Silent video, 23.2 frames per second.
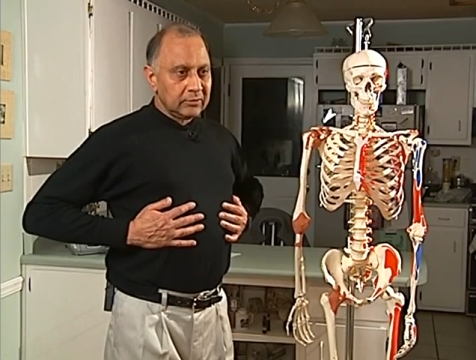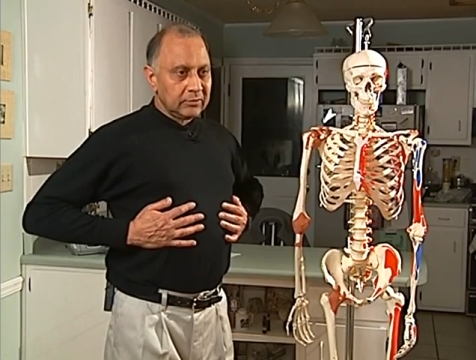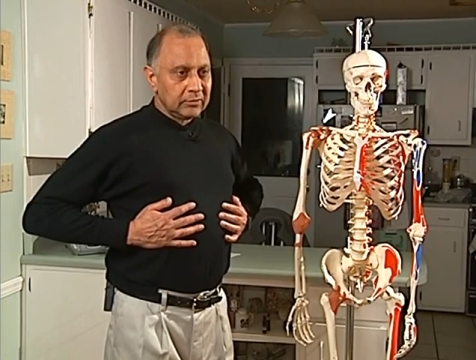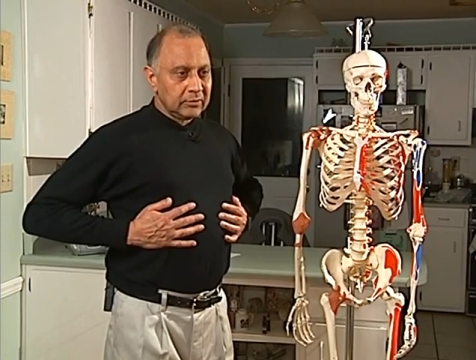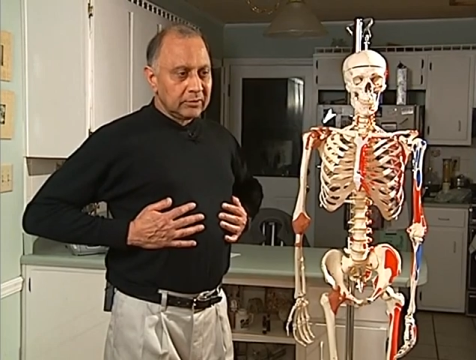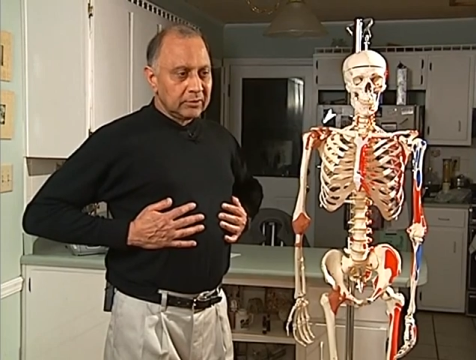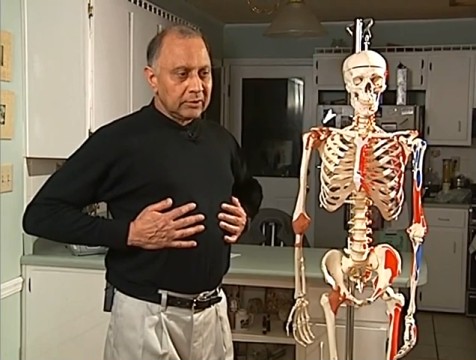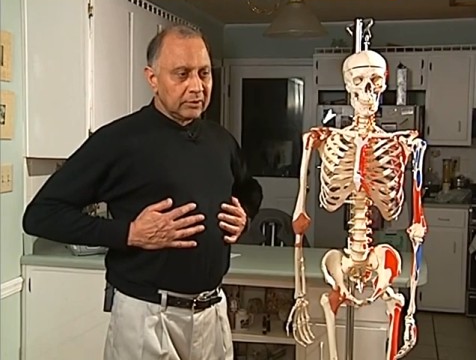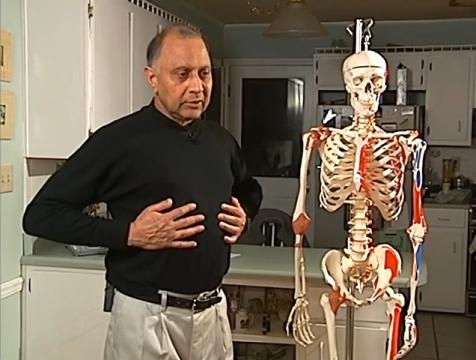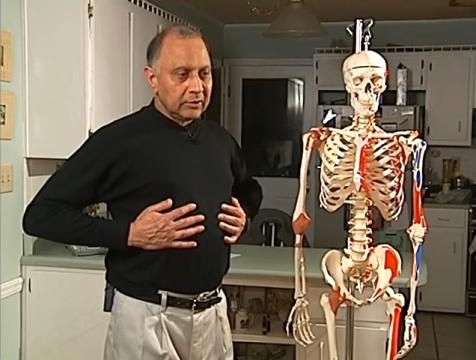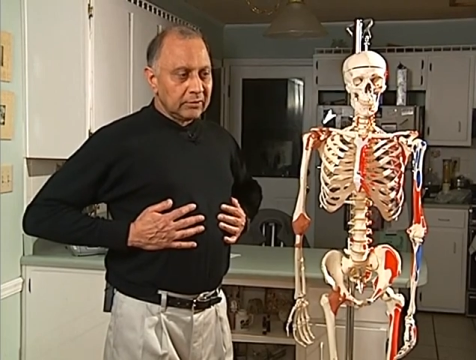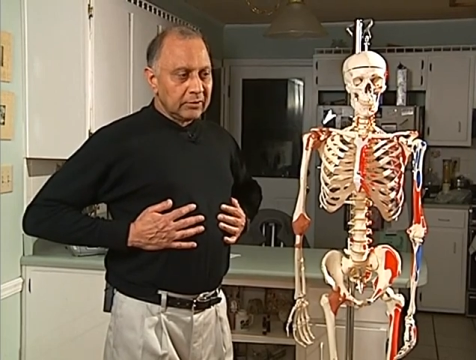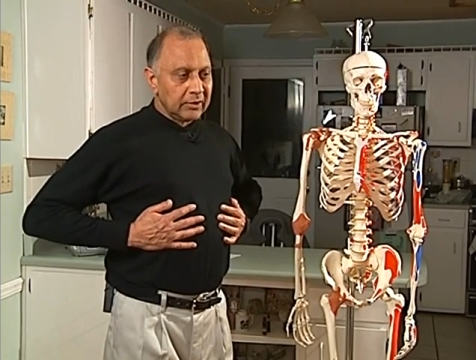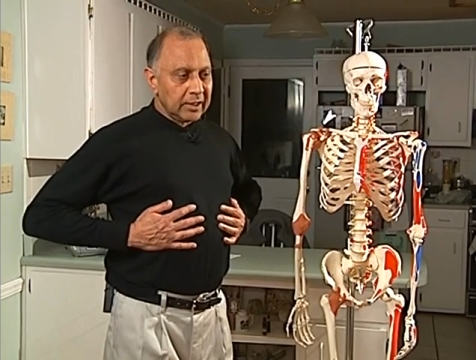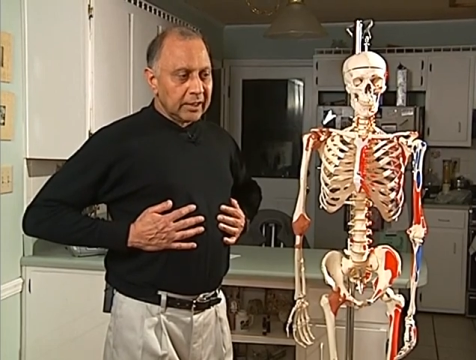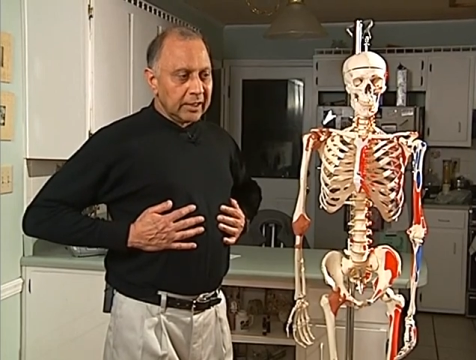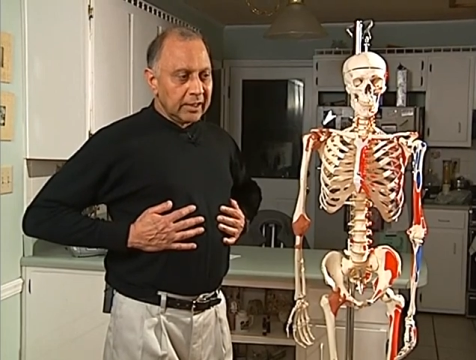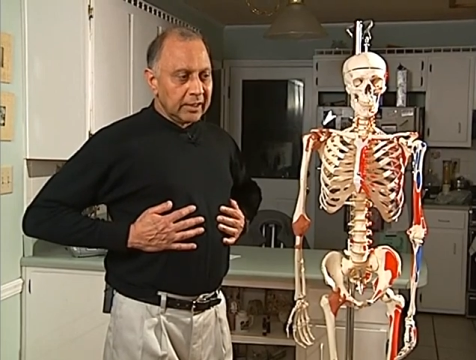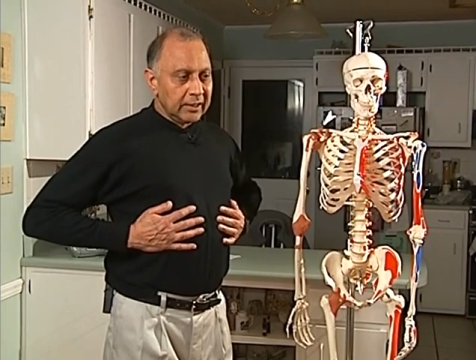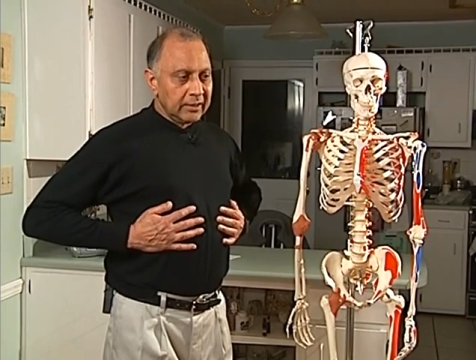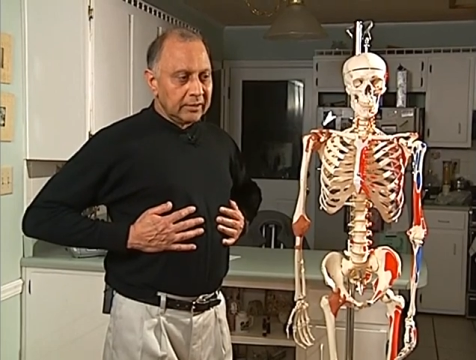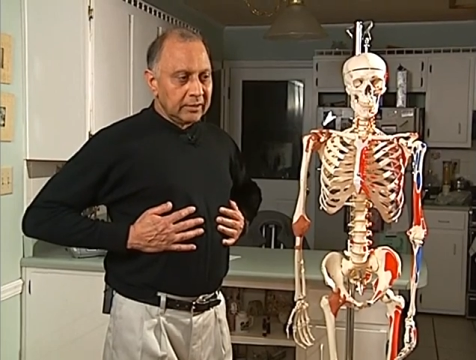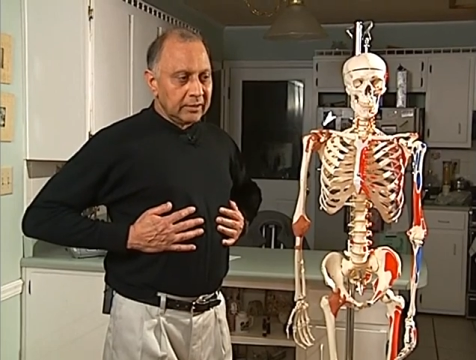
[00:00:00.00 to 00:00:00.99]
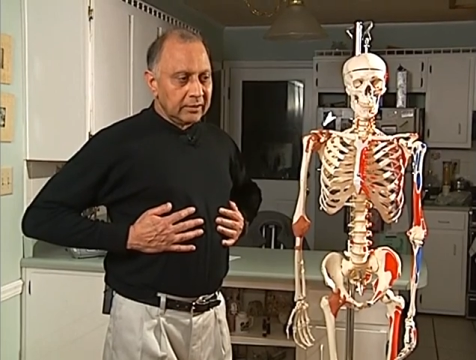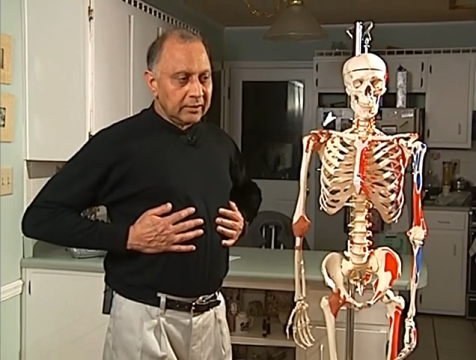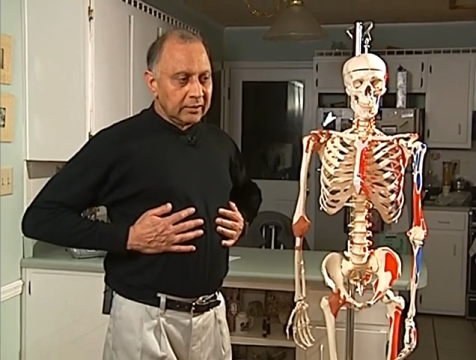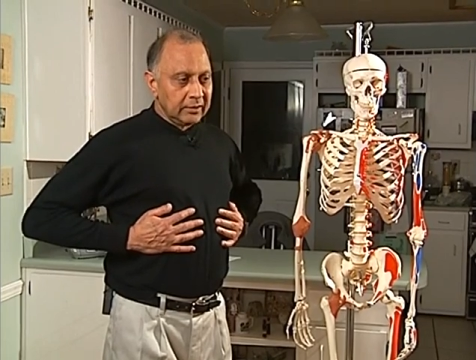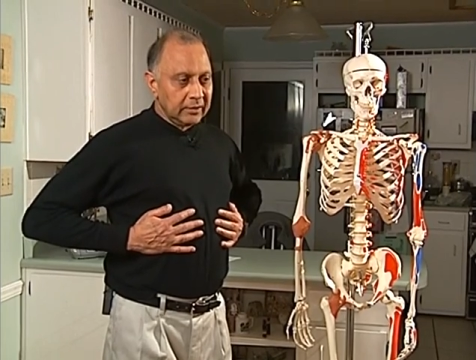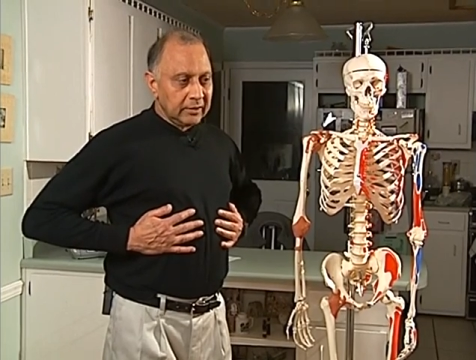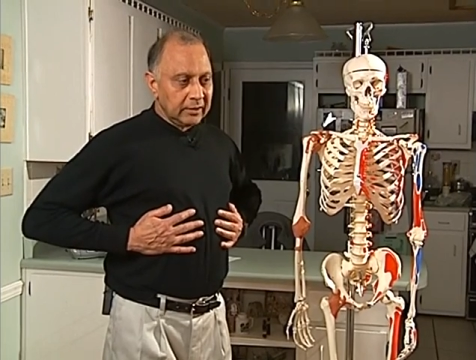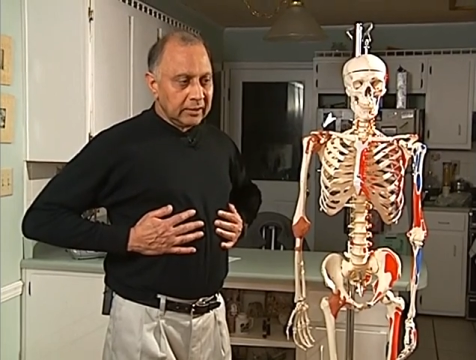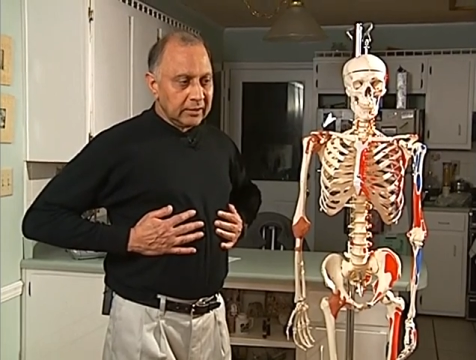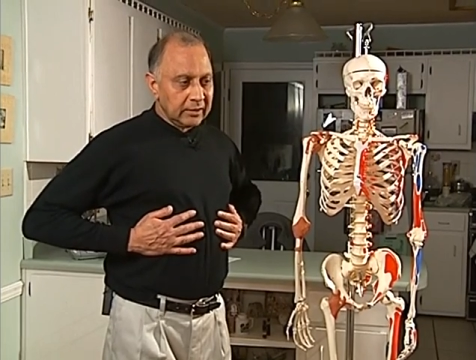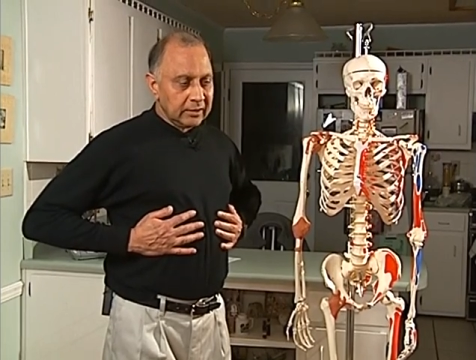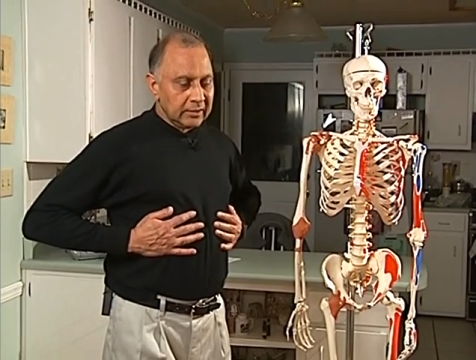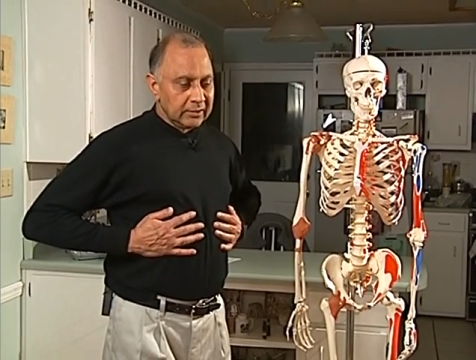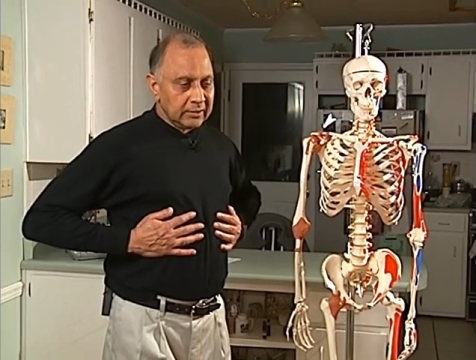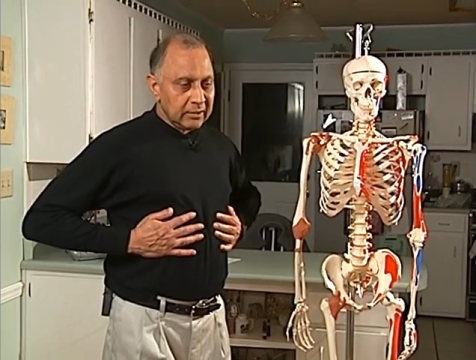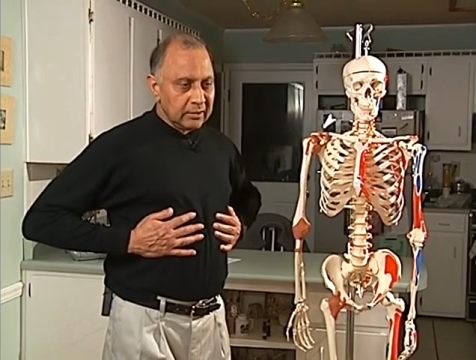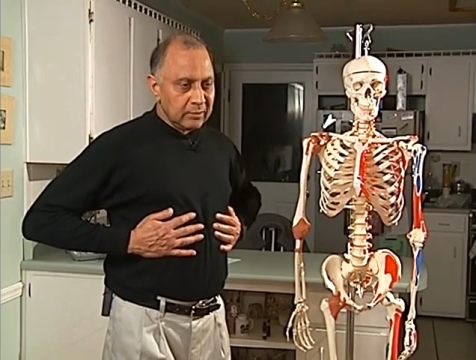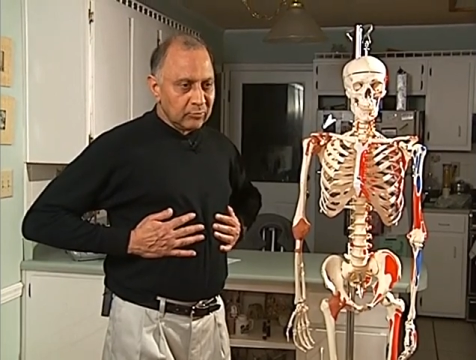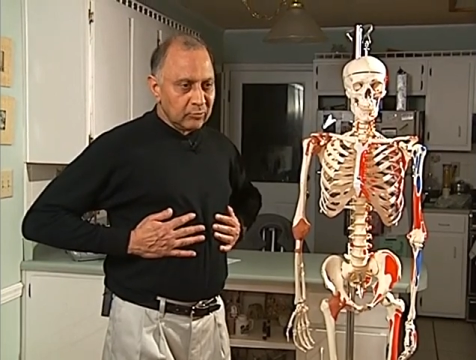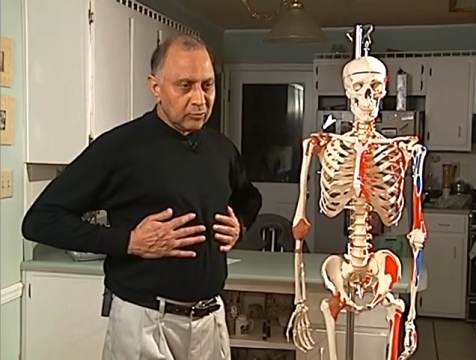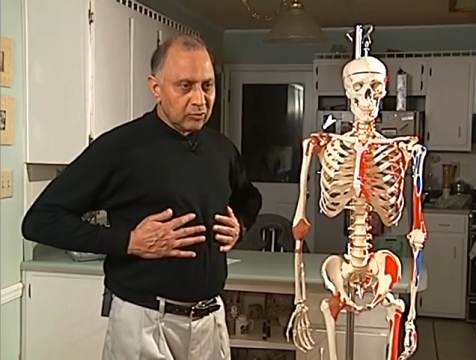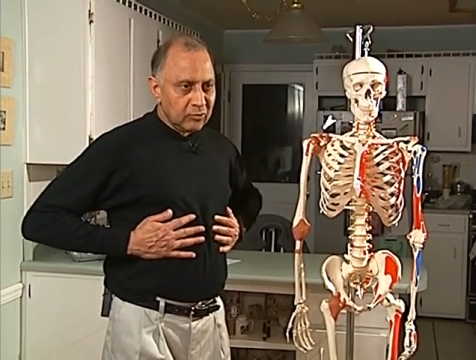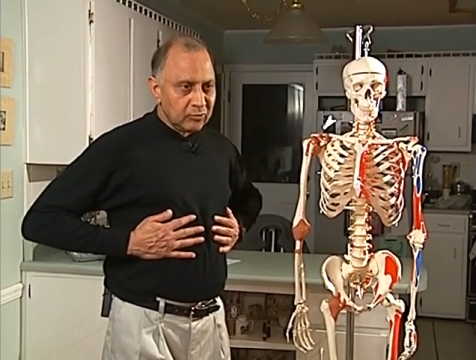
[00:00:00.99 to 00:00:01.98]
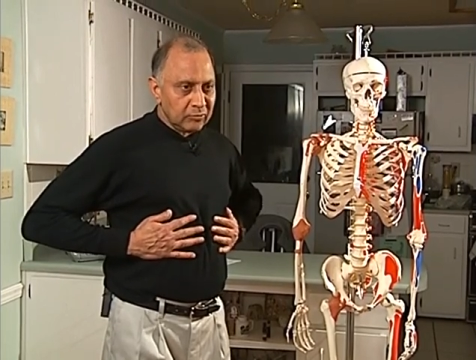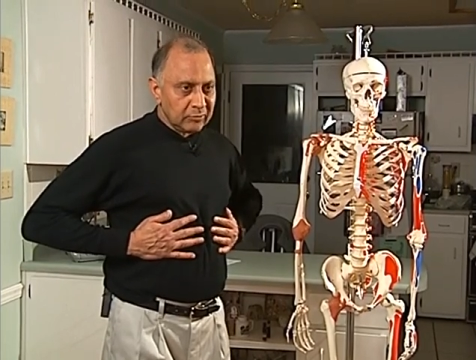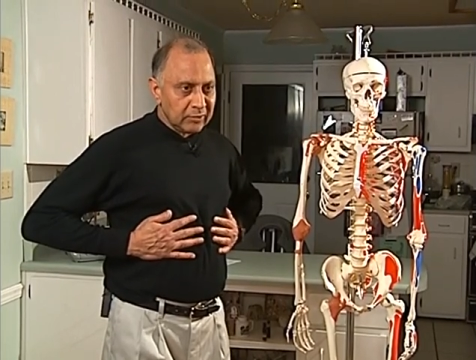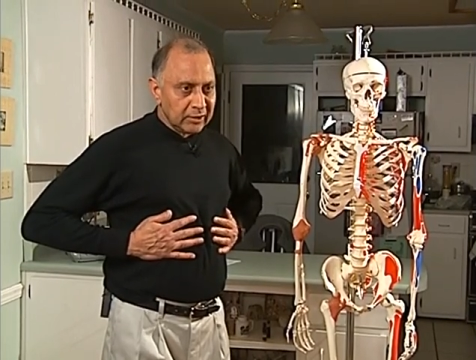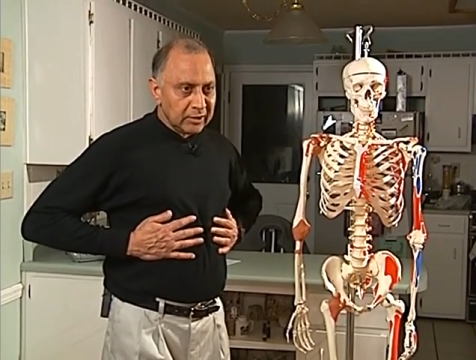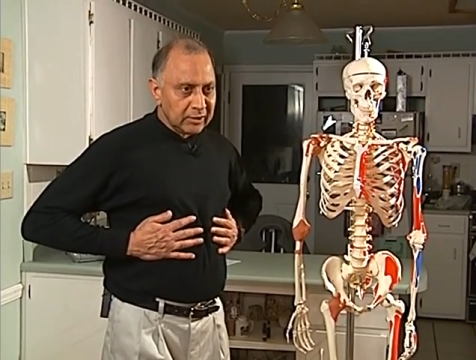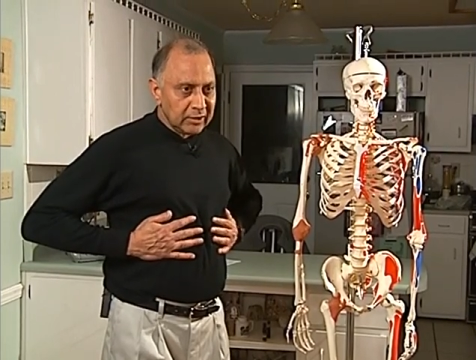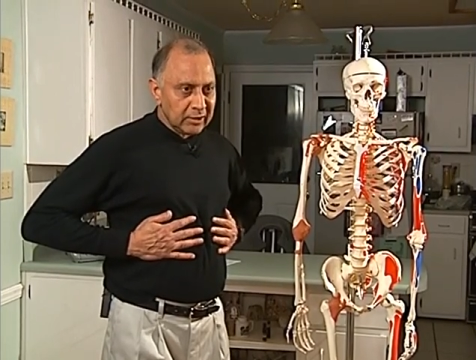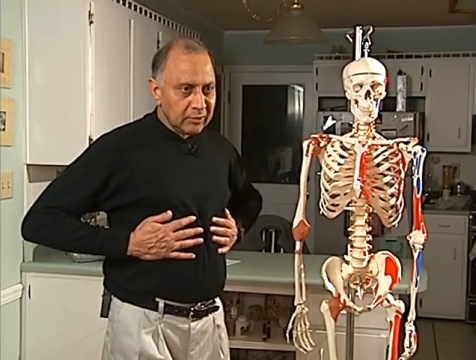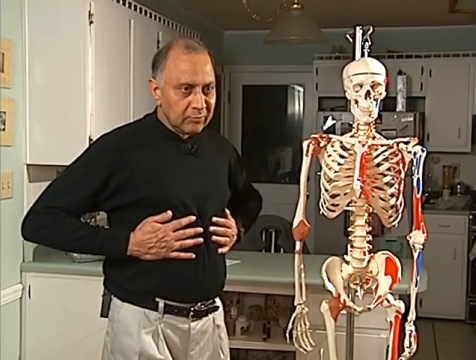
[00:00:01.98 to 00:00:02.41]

So that is the movement.